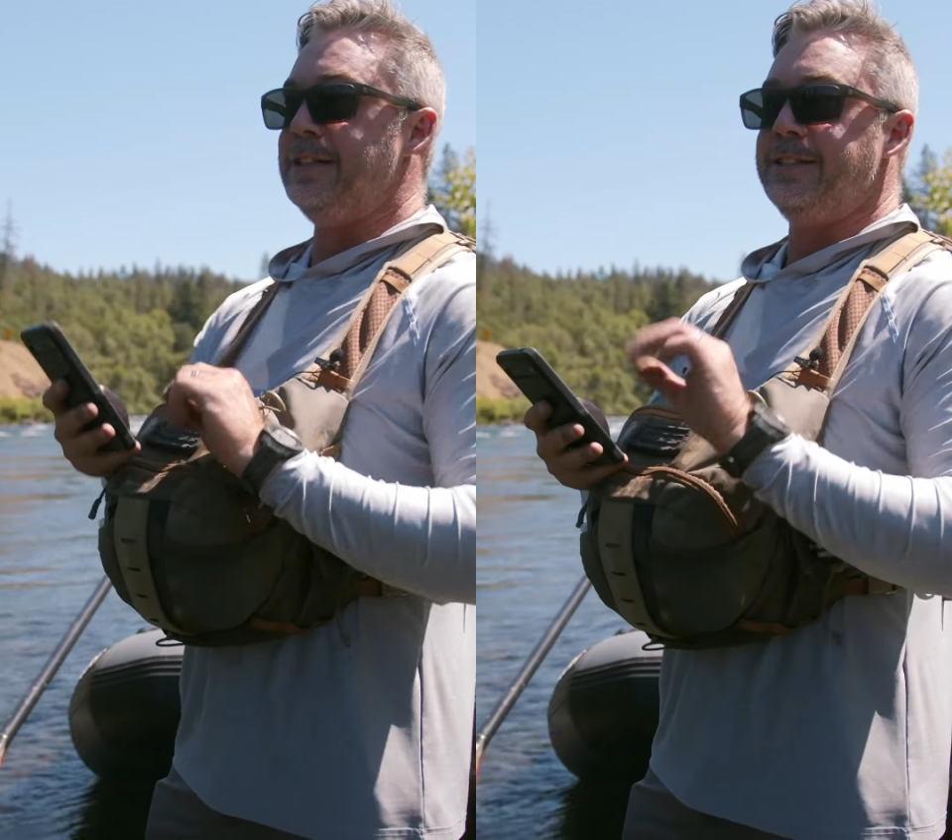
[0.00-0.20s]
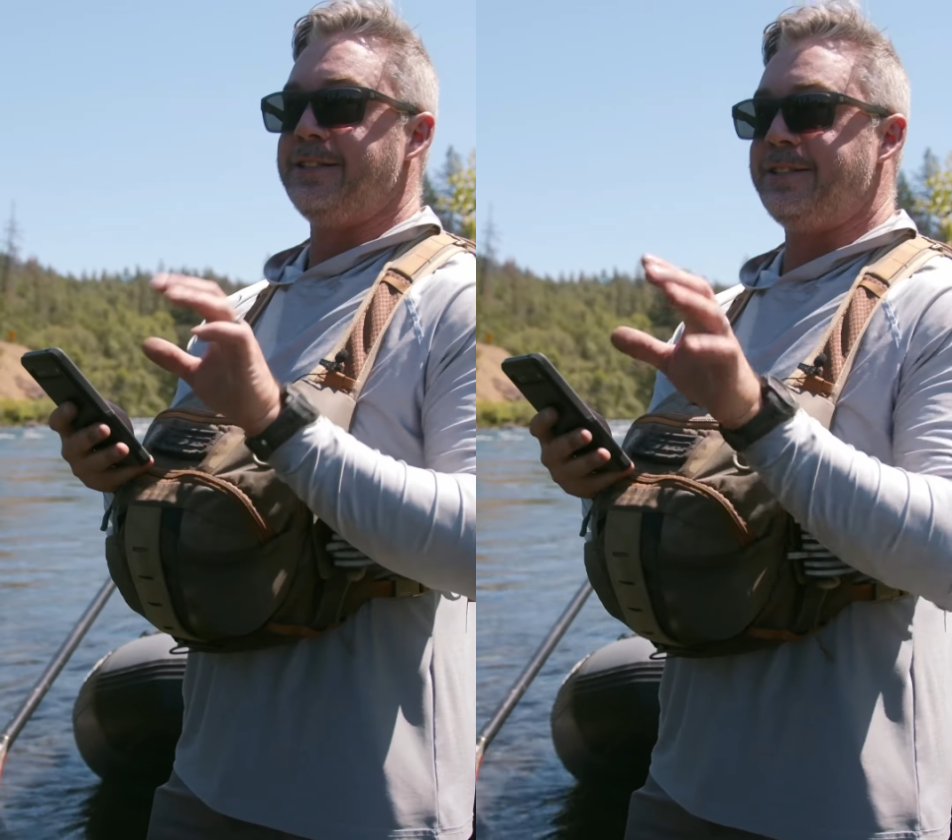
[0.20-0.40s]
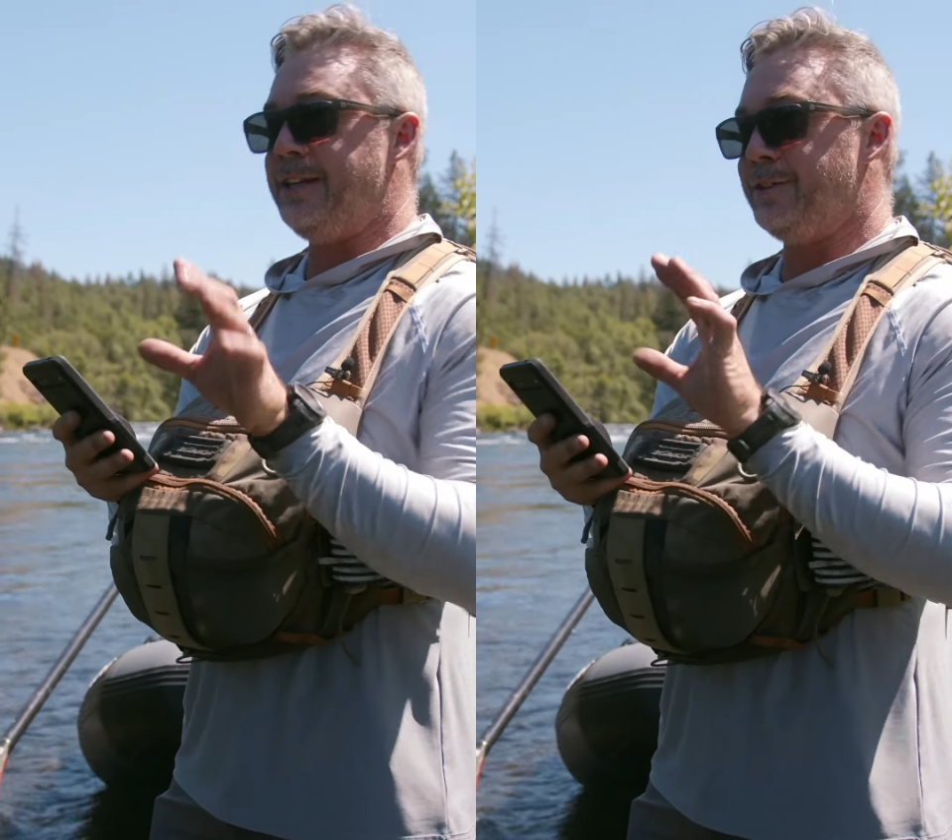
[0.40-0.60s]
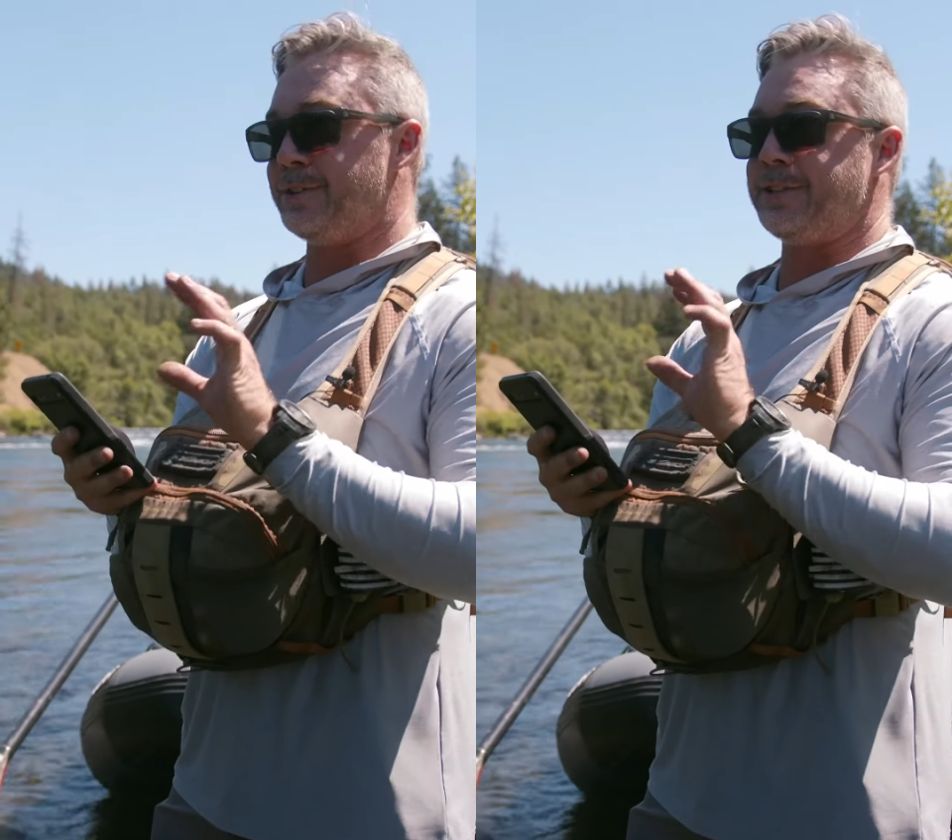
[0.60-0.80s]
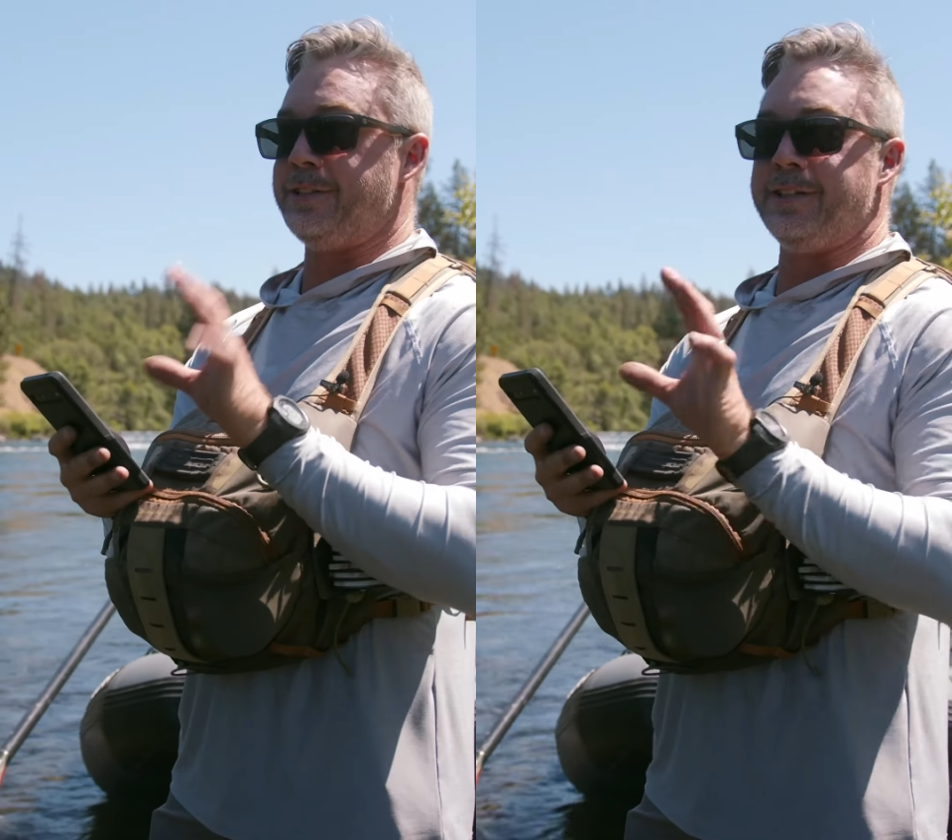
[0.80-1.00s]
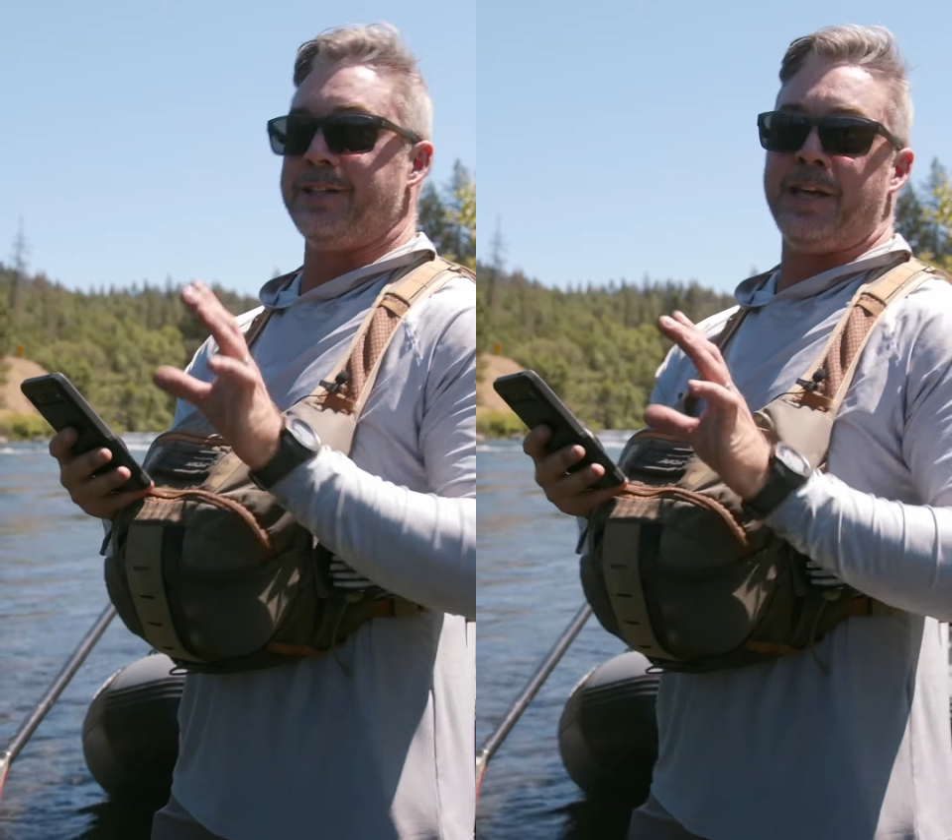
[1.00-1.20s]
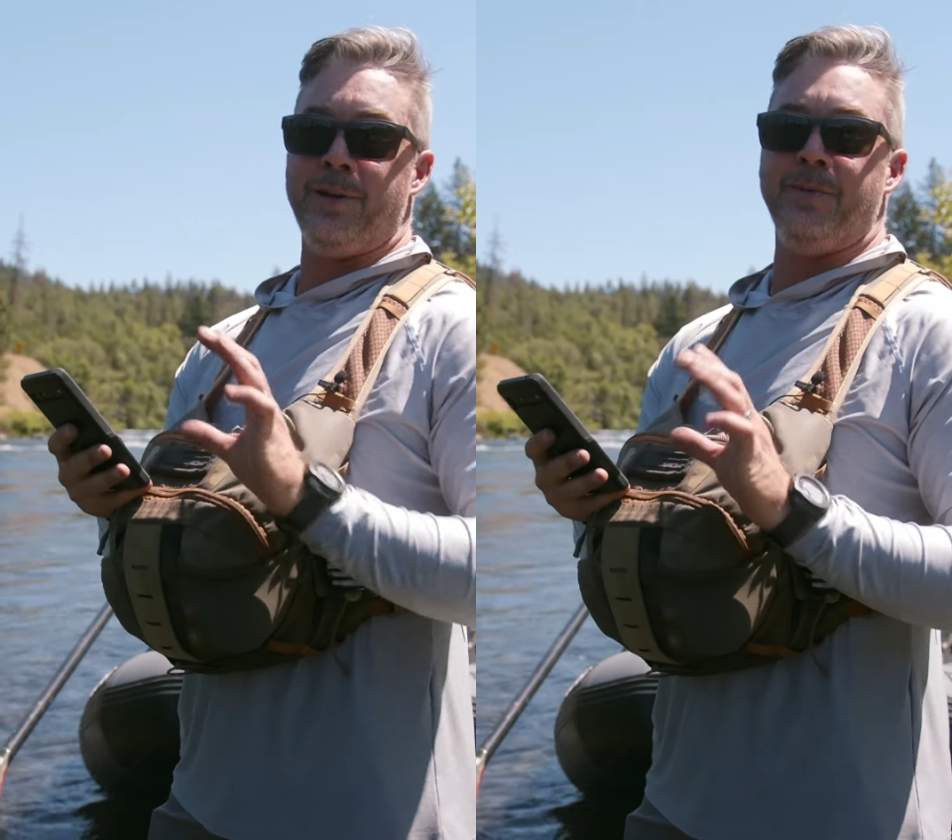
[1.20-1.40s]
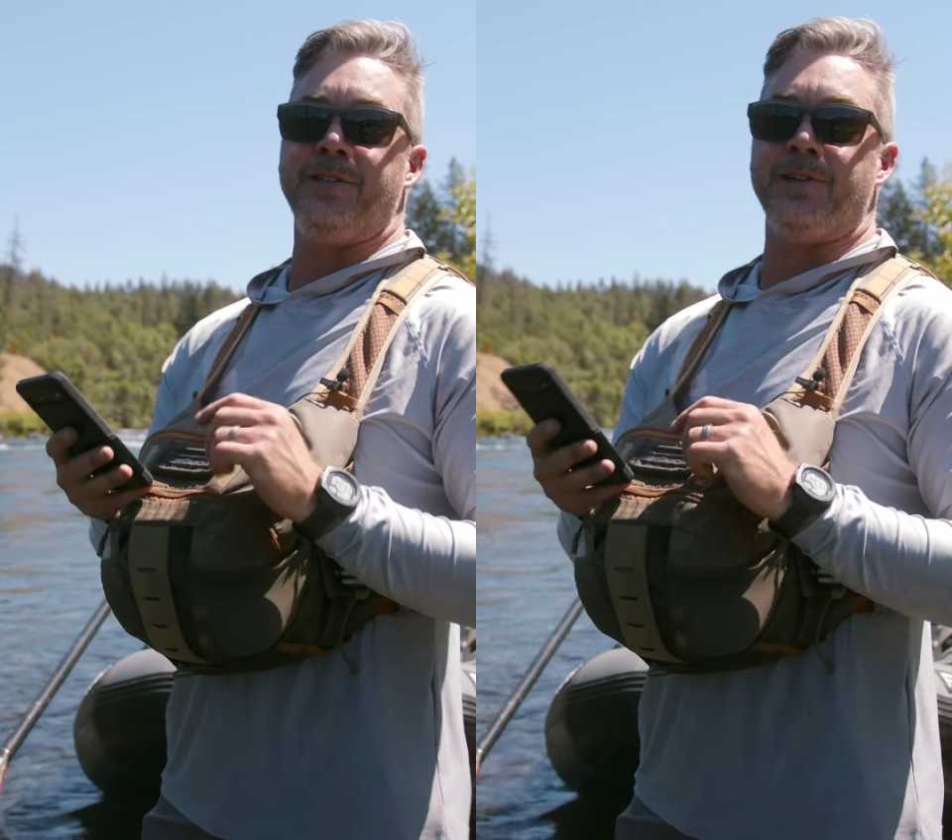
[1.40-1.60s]
single still
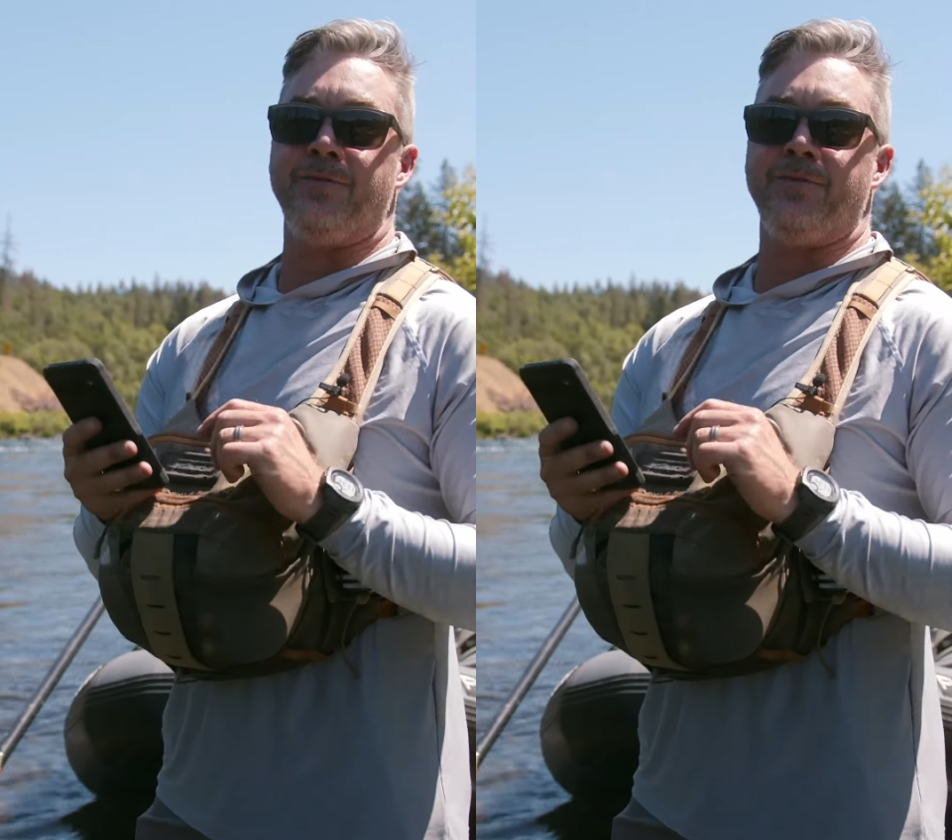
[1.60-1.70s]
image